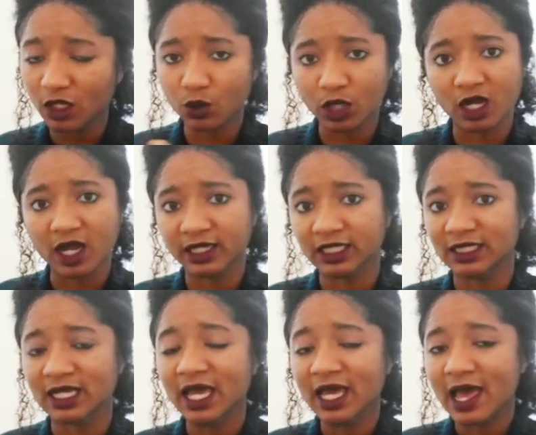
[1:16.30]

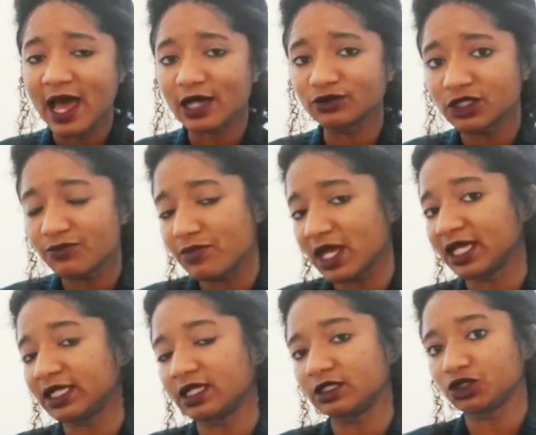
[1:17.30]
regarding how to
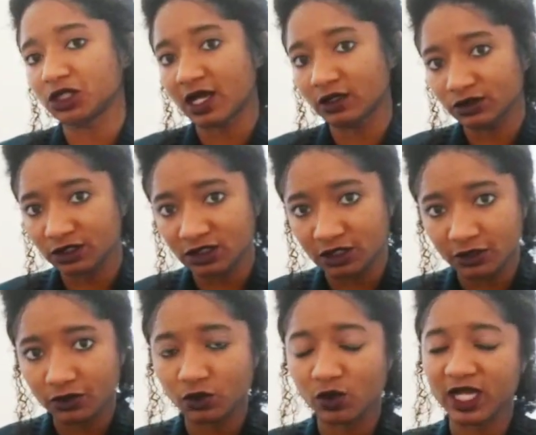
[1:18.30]
manage and how to
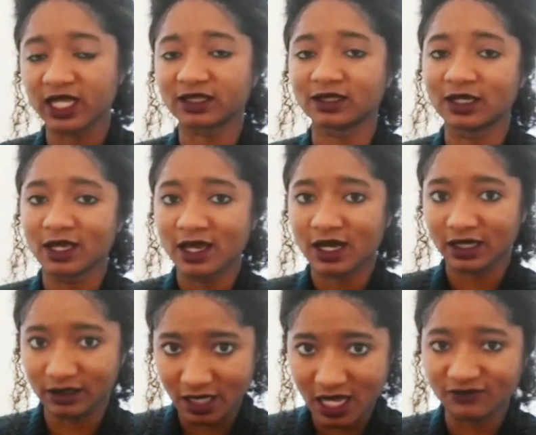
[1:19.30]
deal with
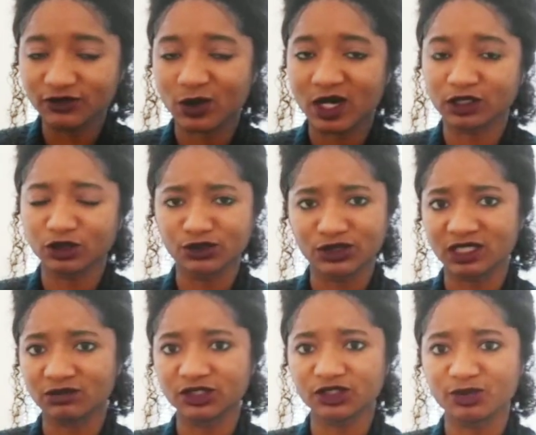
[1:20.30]
a loved one who
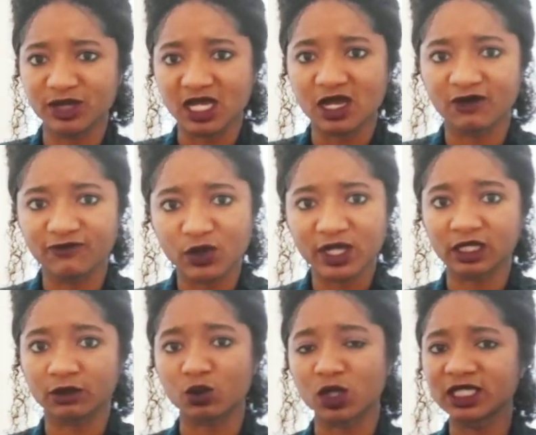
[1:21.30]
seems to be
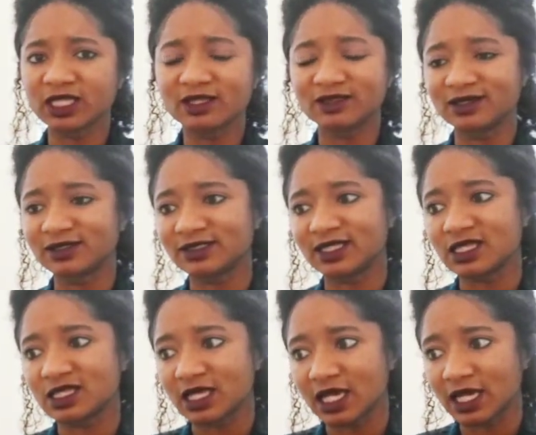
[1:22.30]
avoidant. One of the things
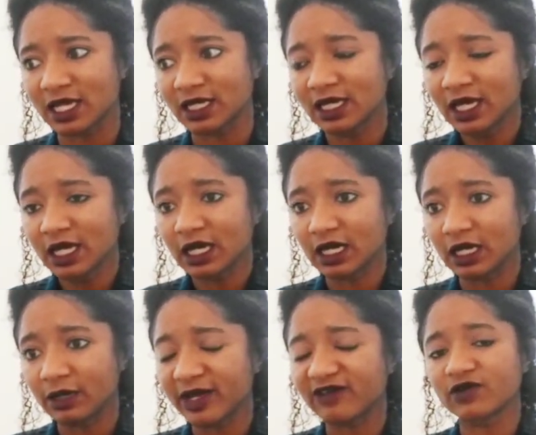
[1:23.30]
that they
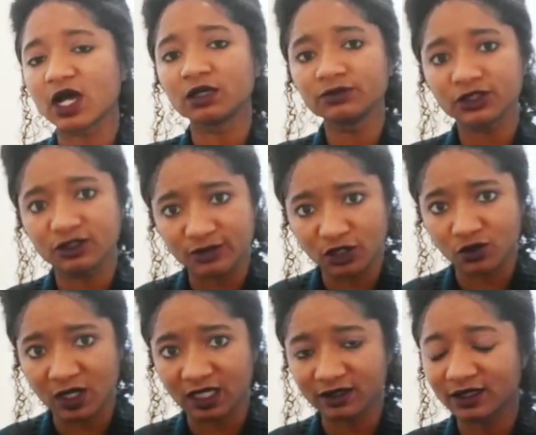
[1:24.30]
um, have come to me
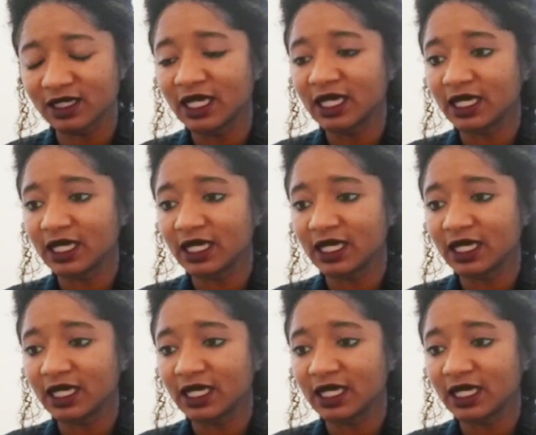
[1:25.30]
with